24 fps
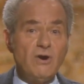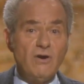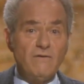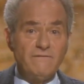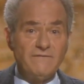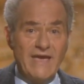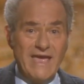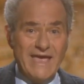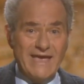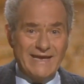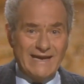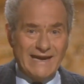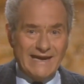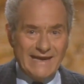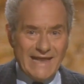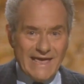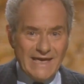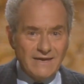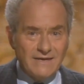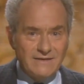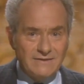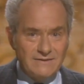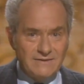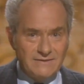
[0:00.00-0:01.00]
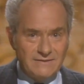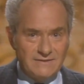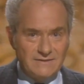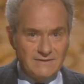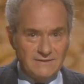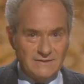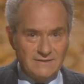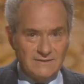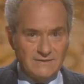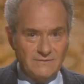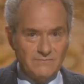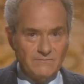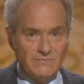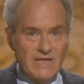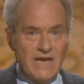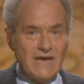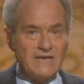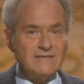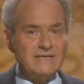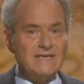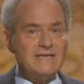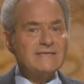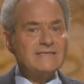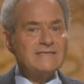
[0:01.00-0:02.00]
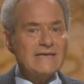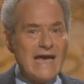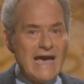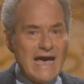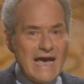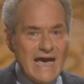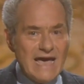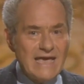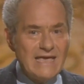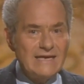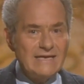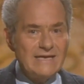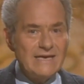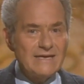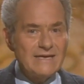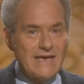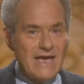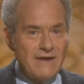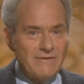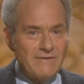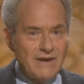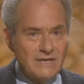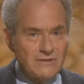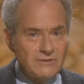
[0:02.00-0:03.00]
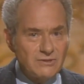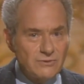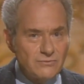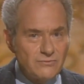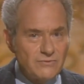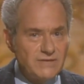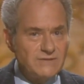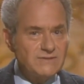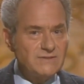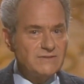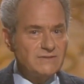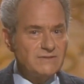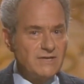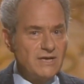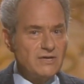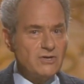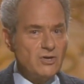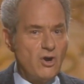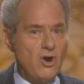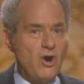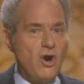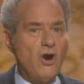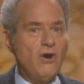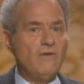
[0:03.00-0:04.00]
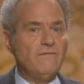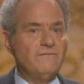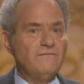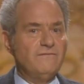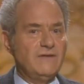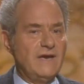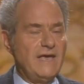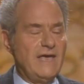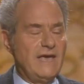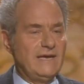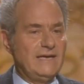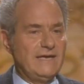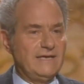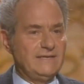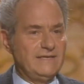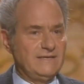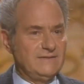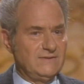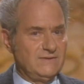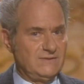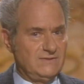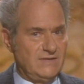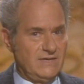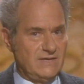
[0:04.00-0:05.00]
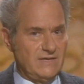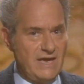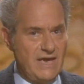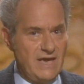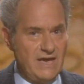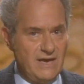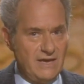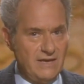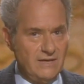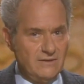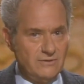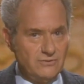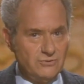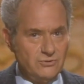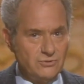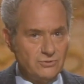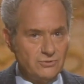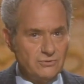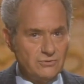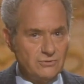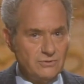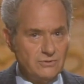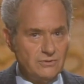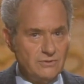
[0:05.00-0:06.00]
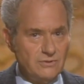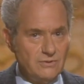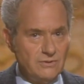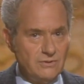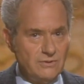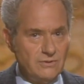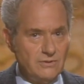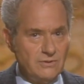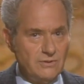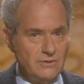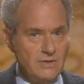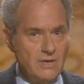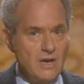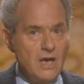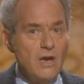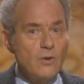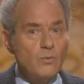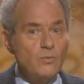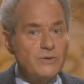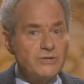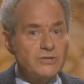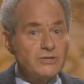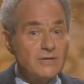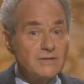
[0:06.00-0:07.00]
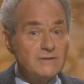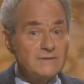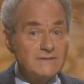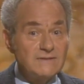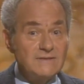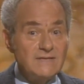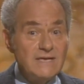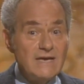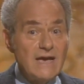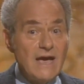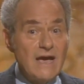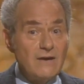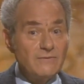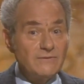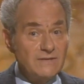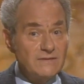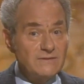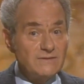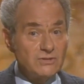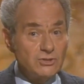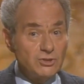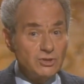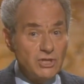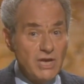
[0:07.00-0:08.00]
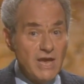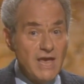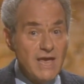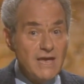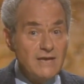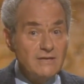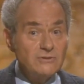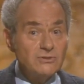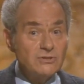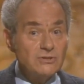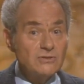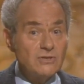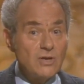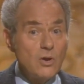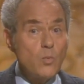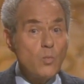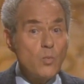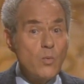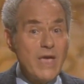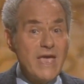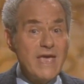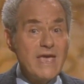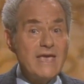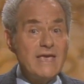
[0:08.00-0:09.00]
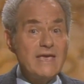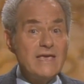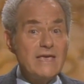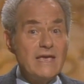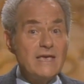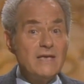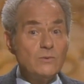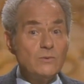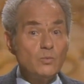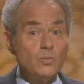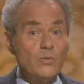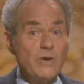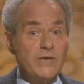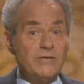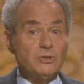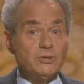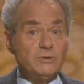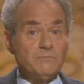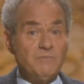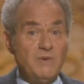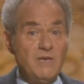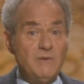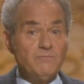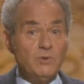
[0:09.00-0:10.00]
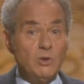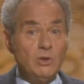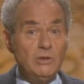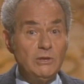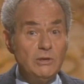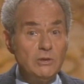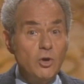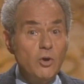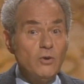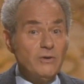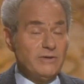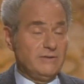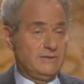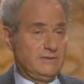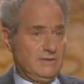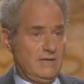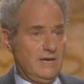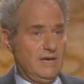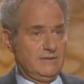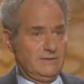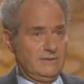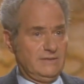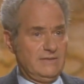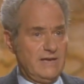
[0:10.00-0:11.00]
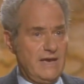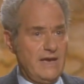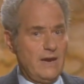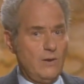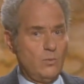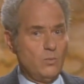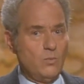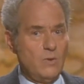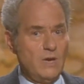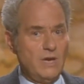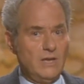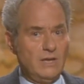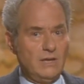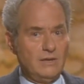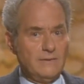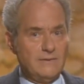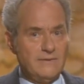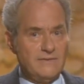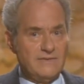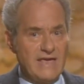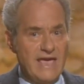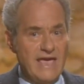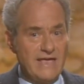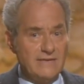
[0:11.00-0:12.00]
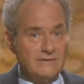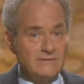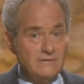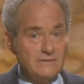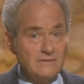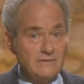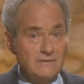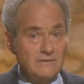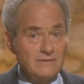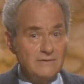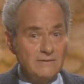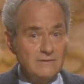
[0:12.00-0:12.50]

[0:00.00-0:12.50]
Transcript: of eclecticism that is highly characteristic of the Hellenistic age. We shall see how this changed the way in which people looked at their world then,